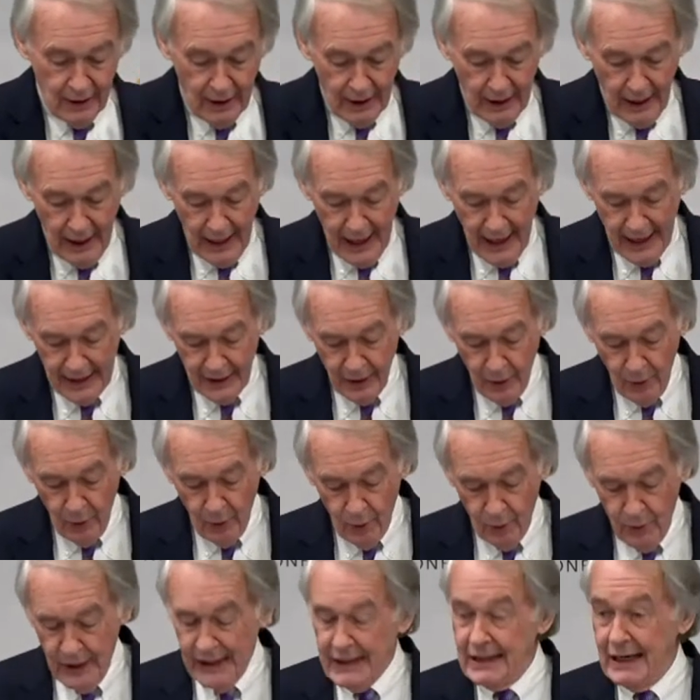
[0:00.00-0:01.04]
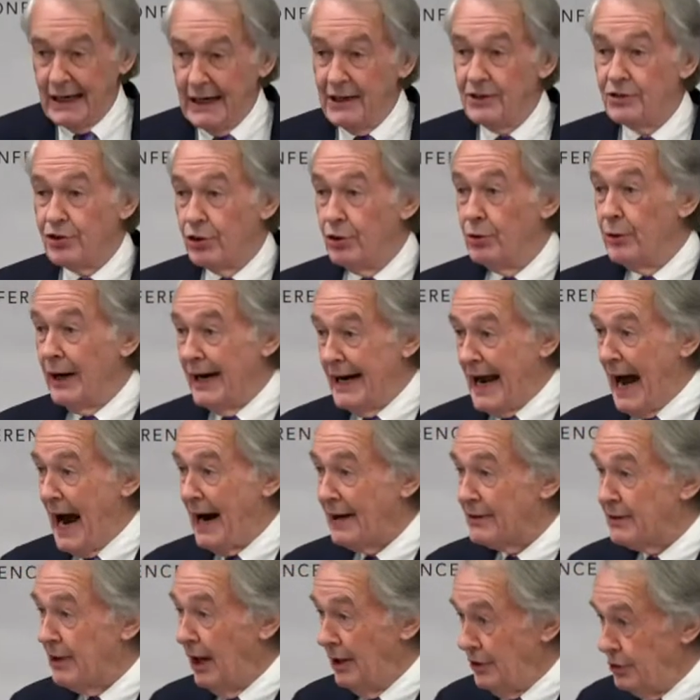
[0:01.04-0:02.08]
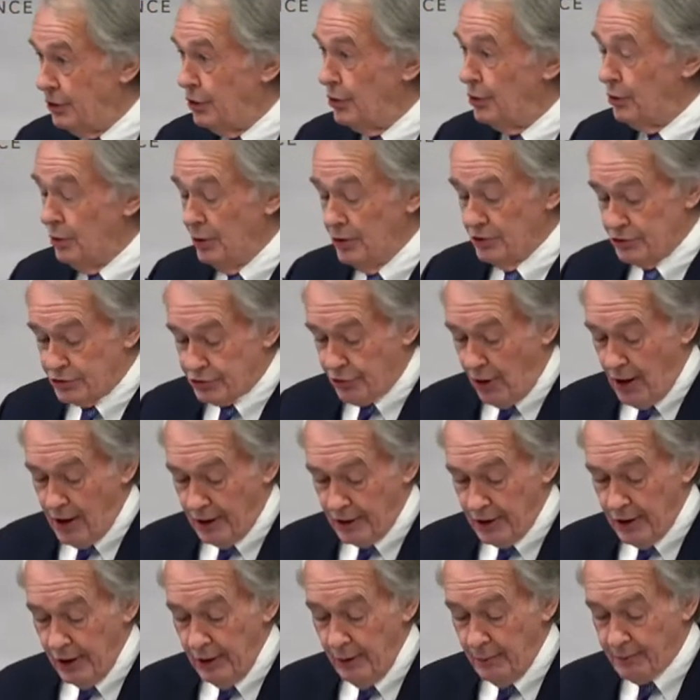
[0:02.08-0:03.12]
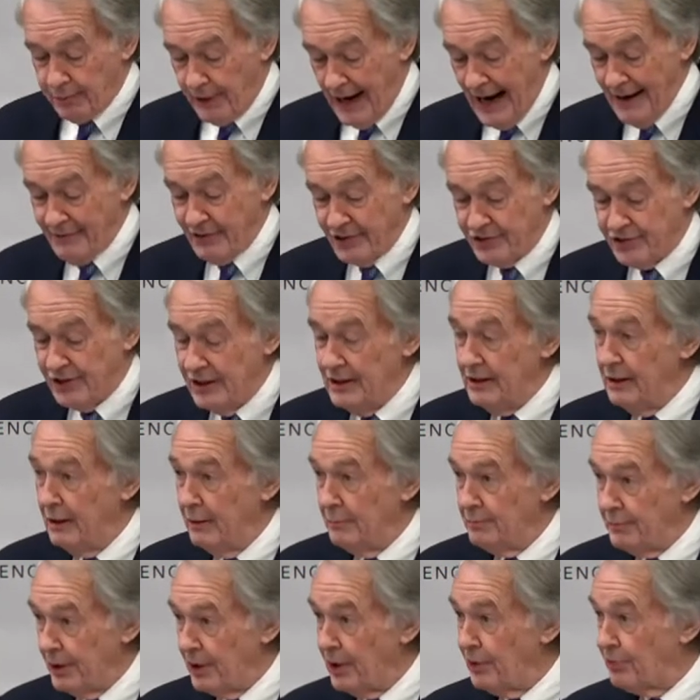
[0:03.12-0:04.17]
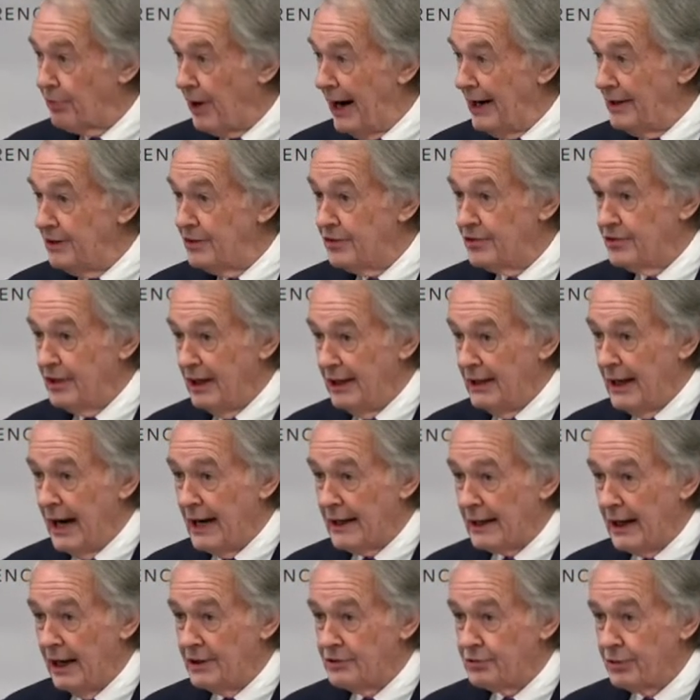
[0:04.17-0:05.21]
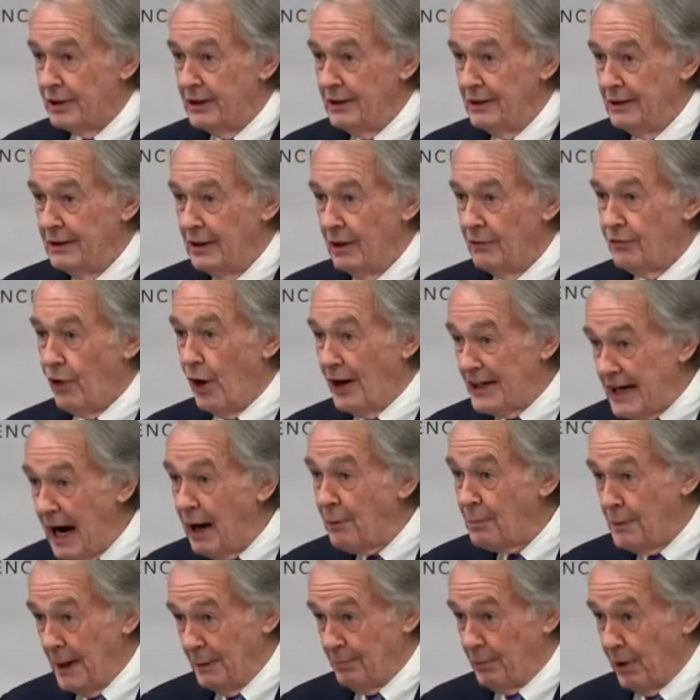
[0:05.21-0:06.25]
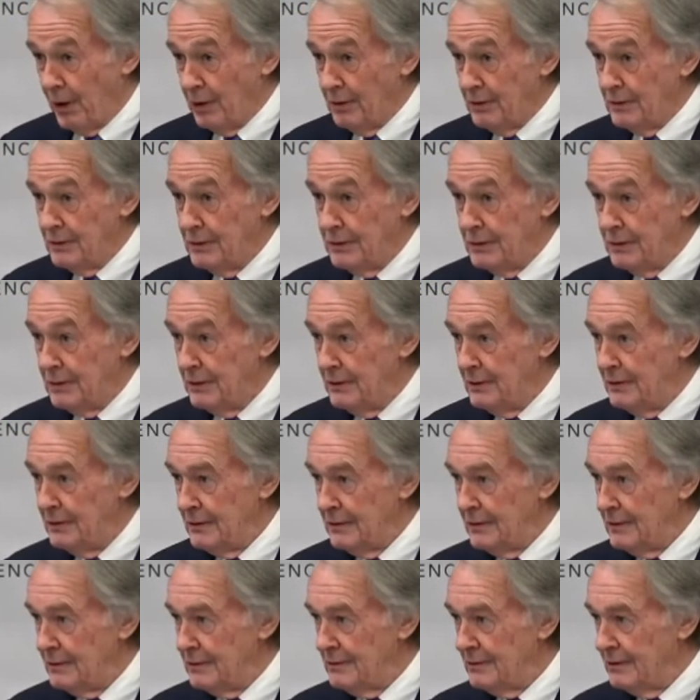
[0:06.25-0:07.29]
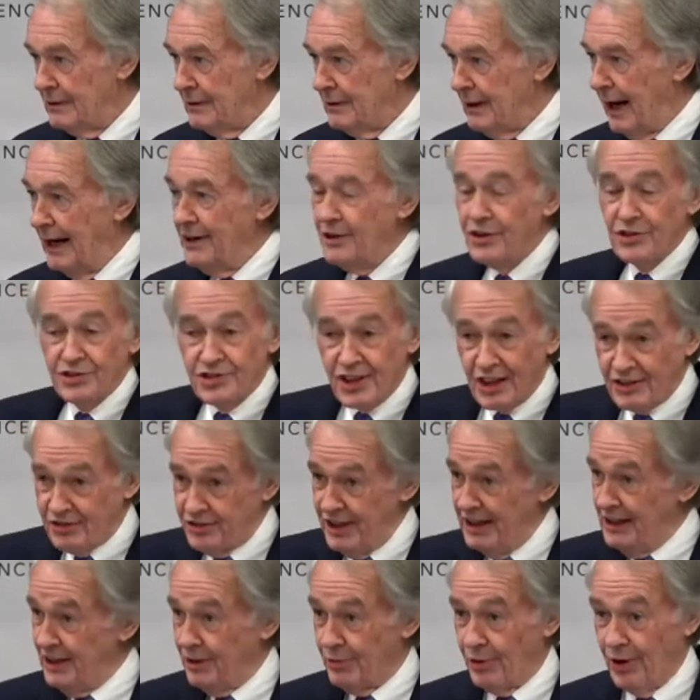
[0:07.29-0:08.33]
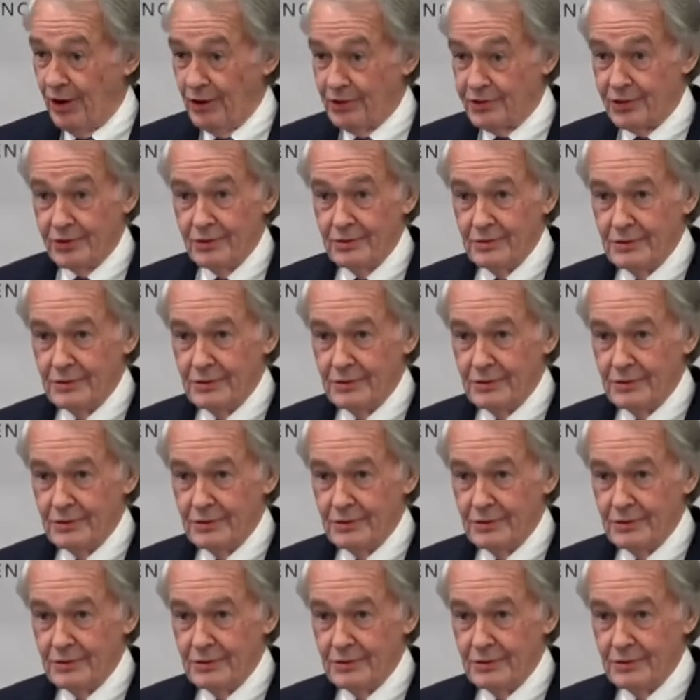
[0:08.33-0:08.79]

And we need to enact a new, stronger privacy bill of rights in our country for young people, under 16-year-olds.